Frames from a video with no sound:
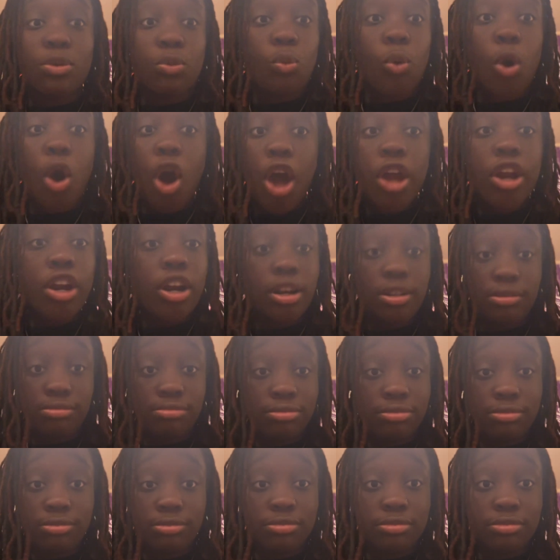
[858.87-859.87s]
water,
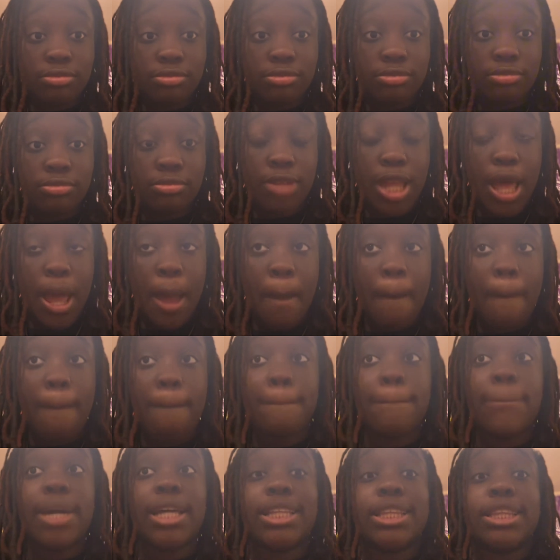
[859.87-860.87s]

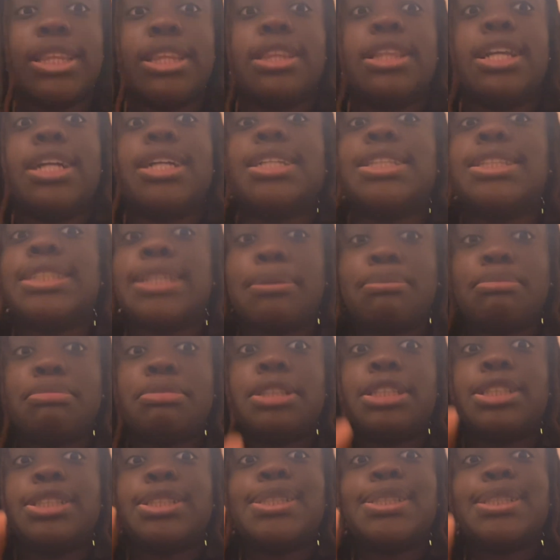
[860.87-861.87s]
but there's
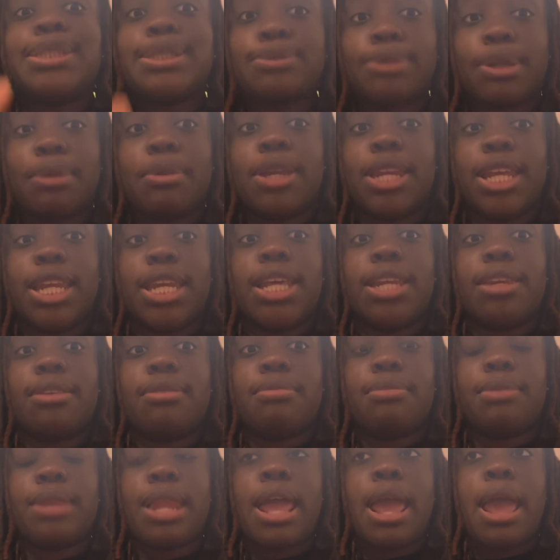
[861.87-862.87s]
something swimming in it.
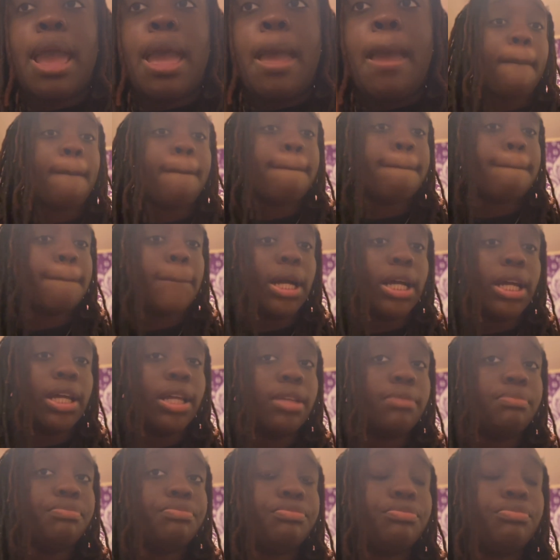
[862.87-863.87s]

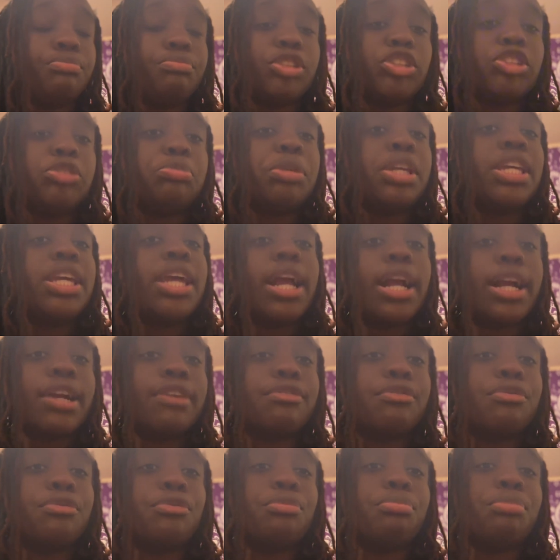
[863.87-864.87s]
But just be
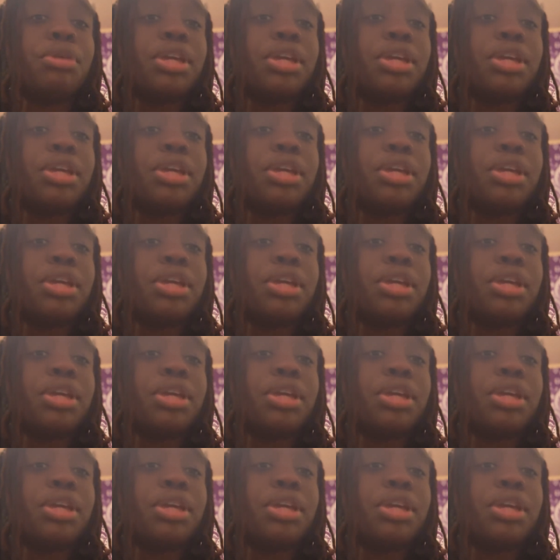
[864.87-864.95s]
careful. Be